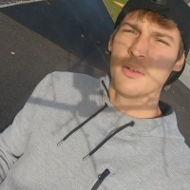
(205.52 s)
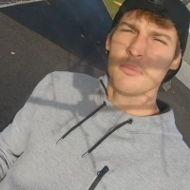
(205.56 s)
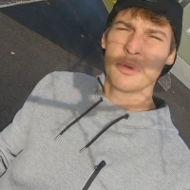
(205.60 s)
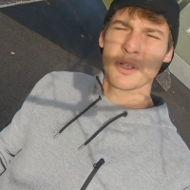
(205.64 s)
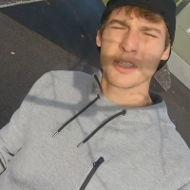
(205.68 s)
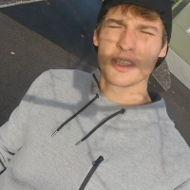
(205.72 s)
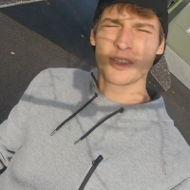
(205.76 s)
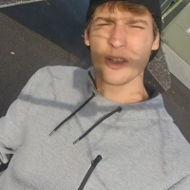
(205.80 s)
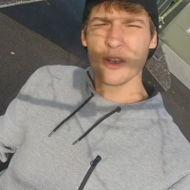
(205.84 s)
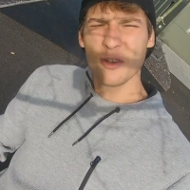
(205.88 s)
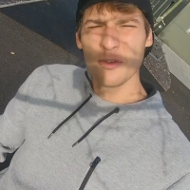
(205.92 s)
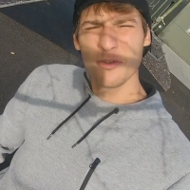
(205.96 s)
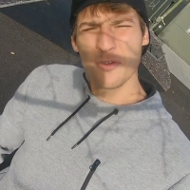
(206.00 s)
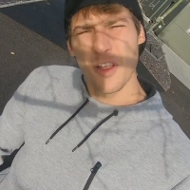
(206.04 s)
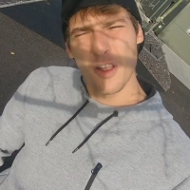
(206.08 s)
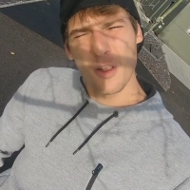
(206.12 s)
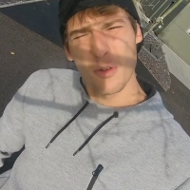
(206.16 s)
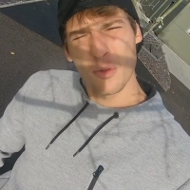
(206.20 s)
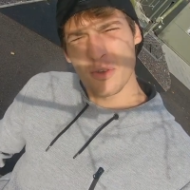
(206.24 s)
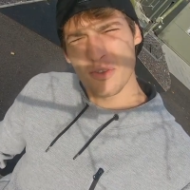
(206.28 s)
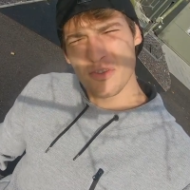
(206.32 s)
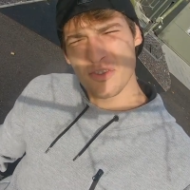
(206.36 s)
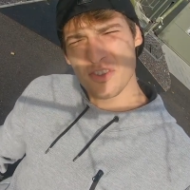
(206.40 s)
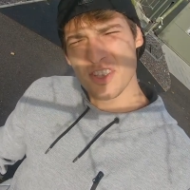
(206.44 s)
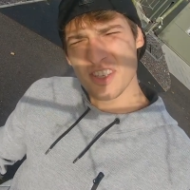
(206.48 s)
But so far
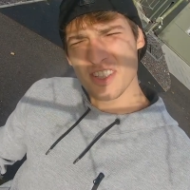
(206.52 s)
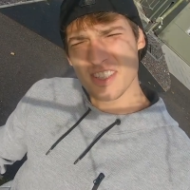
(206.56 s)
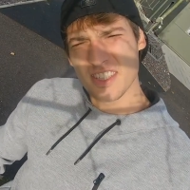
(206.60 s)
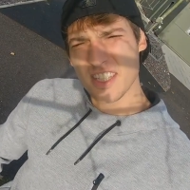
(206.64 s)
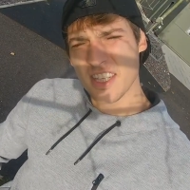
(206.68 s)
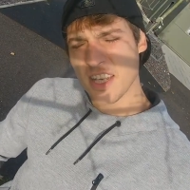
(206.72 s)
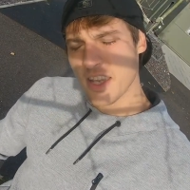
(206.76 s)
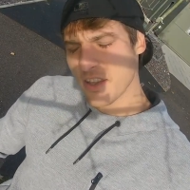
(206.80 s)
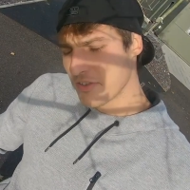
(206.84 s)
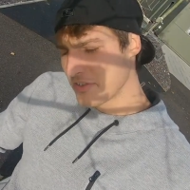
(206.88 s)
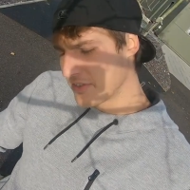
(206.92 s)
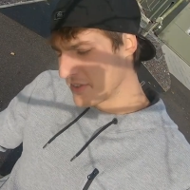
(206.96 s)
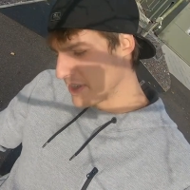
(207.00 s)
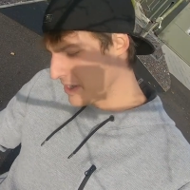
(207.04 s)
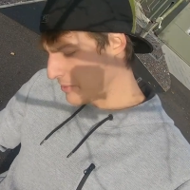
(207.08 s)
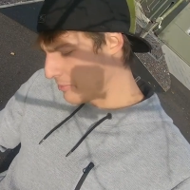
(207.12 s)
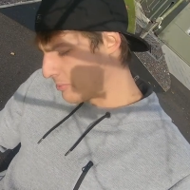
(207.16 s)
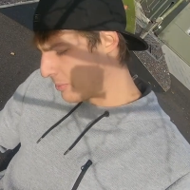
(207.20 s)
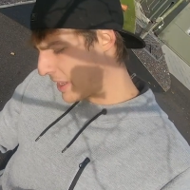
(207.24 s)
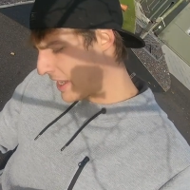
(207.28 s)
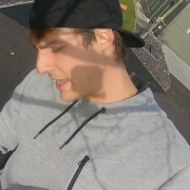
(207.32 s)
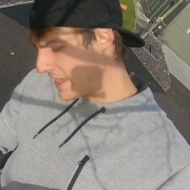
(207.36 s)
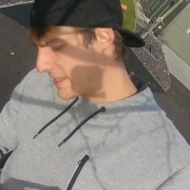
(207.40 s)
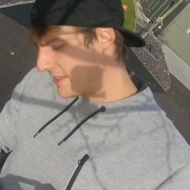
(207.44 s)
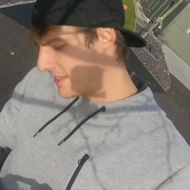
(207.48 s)
we've just lifted
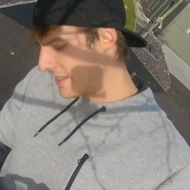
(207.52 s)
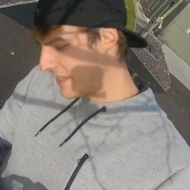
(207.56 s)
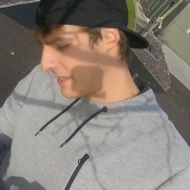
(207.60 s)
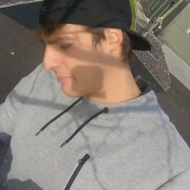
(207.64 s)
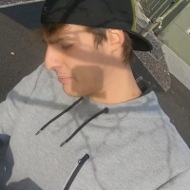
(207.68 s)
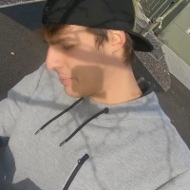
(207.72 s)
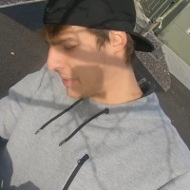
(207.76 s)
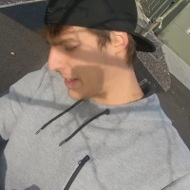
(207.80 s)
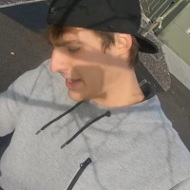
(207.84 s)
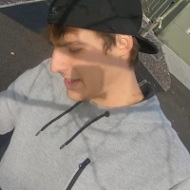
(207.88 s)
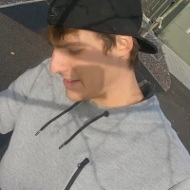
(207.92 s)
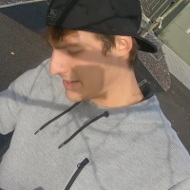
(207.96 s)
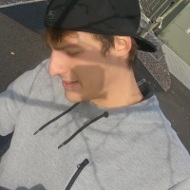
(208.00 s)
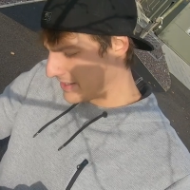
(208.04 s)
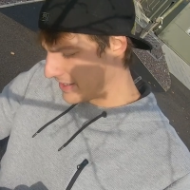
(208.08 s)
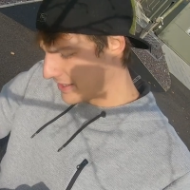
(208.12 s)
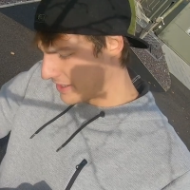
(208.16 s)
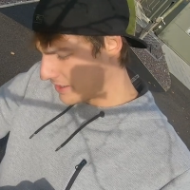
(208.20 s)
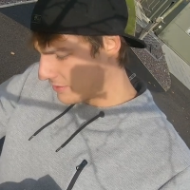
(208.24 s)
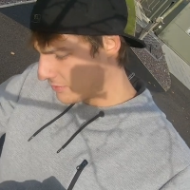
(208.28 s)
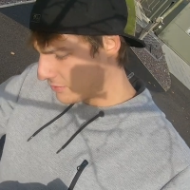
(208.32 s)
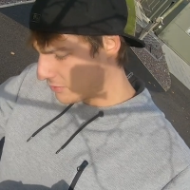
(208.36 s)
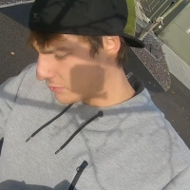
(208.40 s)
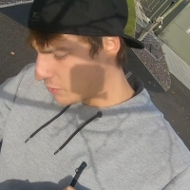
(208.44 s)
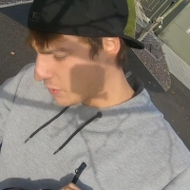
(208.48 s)
plenty and plenty
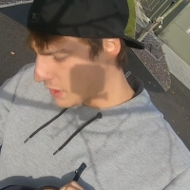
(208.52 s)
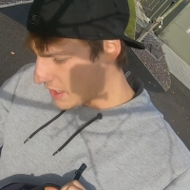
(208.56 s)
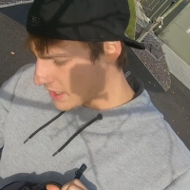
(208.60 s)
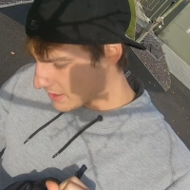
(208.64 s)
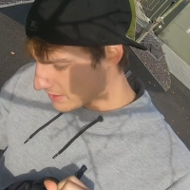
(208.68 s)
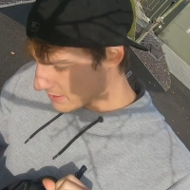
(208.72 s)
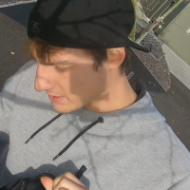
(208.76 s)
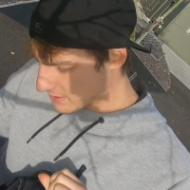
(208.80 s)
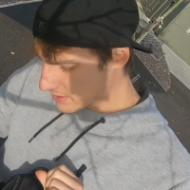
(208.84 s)
of weight,